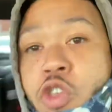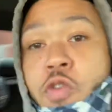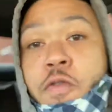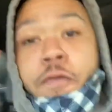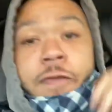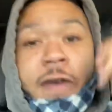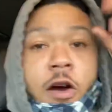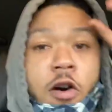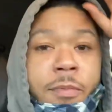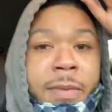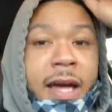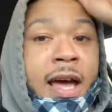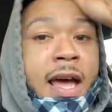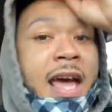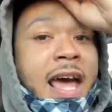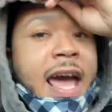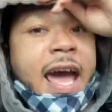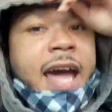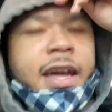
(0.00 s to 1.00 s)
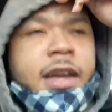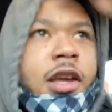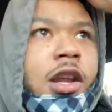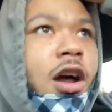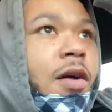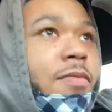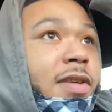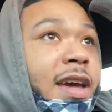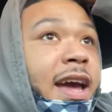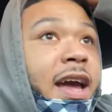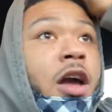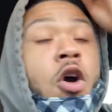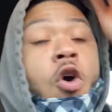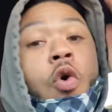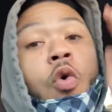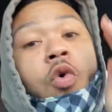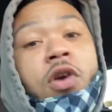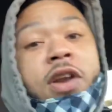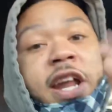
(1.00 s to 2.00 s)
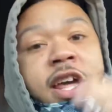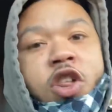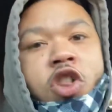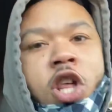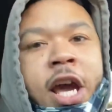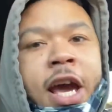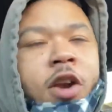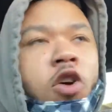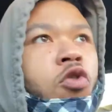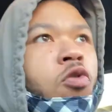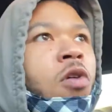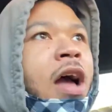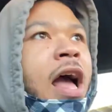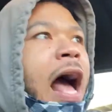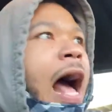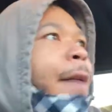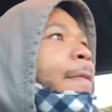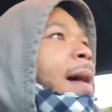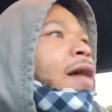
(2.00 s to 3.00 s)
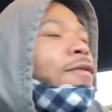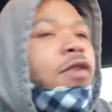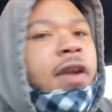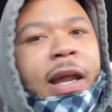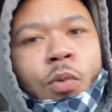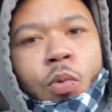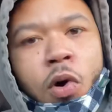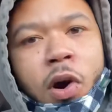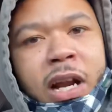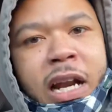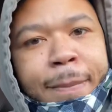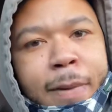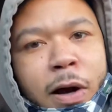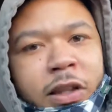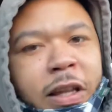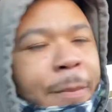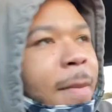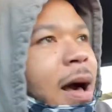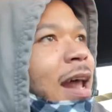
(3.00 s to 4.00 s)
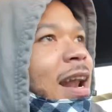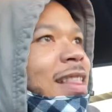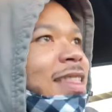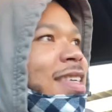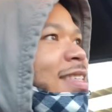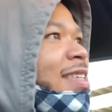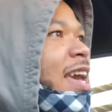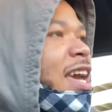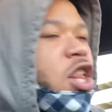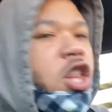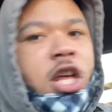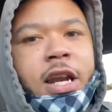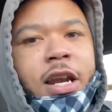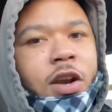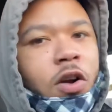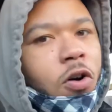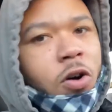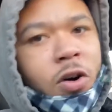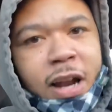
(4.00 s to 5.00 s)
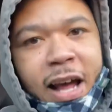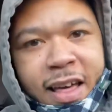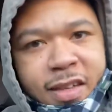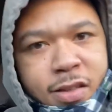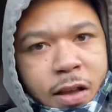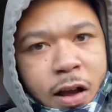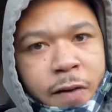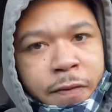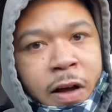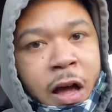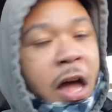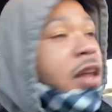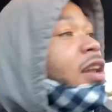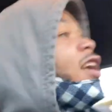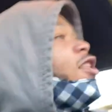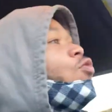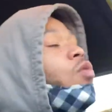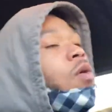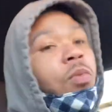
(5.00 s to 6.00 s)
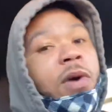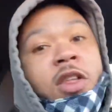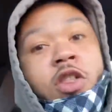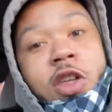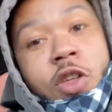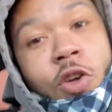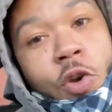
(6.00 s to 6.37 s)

you feel me? And you know what I'm saying? On this channel, I'm not really worried about the monetization and all that stuff. This one, we just